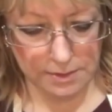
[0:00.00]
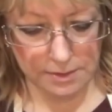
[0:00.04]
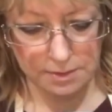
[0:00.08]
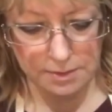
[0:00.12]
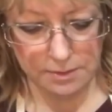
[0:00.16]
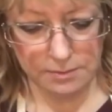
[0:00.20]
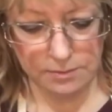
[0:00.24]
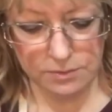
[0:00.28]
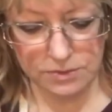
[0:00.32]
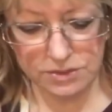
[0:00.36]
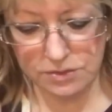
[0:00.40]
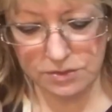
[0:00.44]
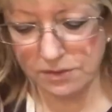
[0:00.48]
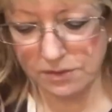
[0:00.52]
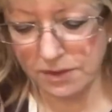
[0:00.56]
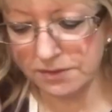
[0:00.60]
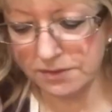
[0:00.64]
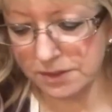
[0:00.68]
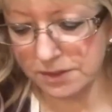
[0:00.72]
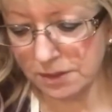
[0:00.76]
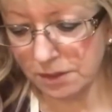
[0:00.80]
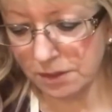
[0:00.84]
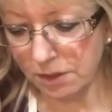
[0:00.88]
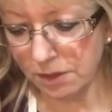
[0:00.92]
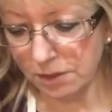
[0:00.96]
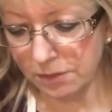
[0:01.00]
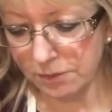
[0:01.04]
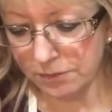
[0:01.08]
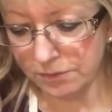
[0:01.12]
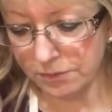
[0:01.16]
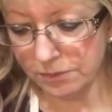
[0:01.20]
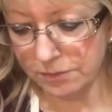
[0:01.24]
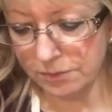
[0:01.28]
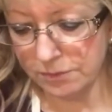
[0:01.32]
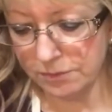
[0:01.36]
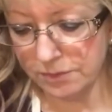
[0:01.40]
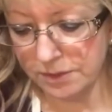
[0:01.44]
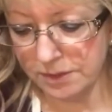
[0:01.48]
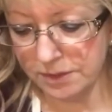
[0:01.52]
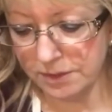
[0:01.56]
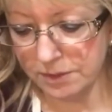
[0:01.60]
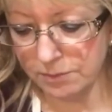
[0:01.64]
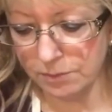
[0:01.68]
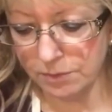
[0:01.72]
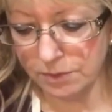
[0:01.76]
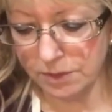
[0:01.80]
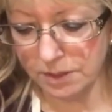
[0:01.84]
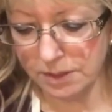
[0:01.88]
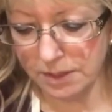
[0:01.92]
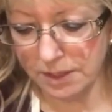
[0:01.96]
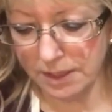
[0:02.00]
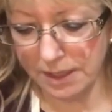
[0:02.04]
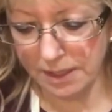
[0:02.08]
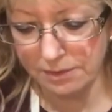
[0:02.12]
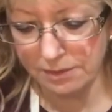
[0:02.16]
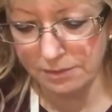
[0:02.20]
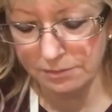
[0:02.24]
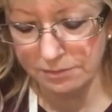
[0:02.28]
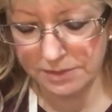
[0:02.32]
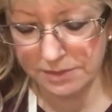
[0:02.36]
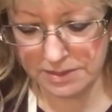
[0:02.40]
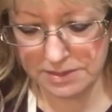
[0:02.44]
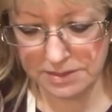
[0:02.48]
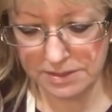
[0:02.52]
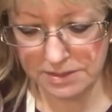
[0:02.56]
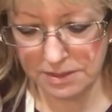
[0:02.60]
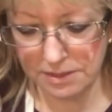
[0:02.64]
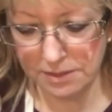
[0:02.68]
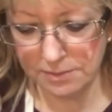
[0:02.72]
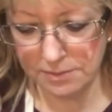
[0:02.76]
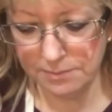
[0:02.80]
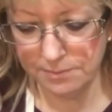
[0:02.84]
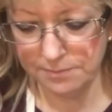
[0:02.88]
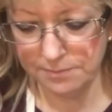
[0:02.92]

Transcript: we've still got the colander underneath here. We're going to gather this up.